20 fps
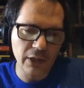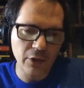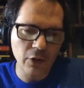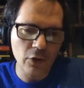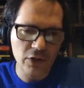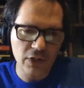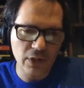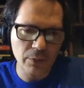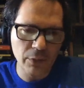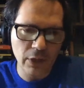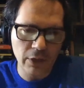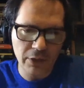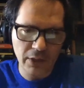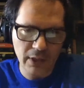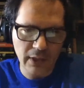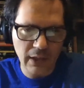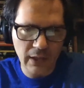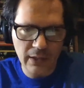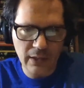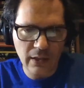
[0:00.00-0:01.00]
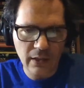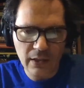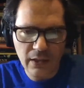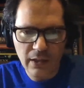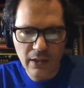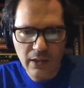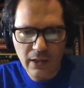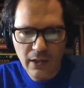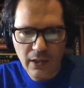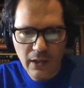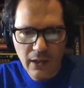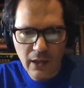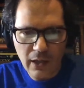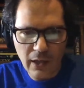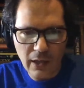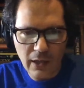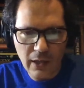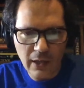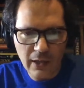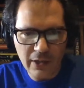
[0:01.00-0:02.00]
knows about it.
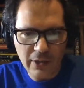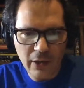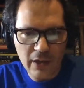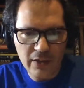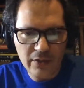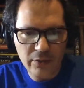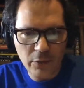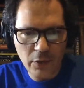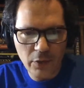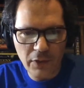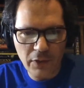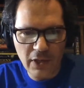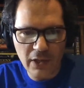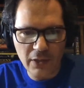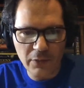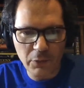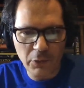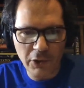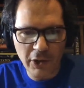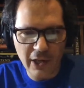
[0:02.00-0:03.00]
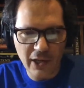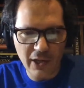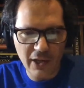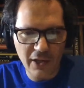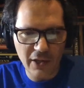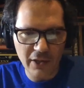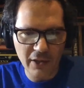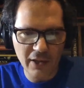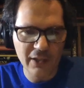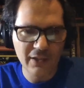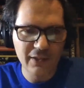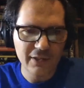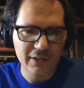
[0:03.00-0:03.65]
I just repeat what I hear.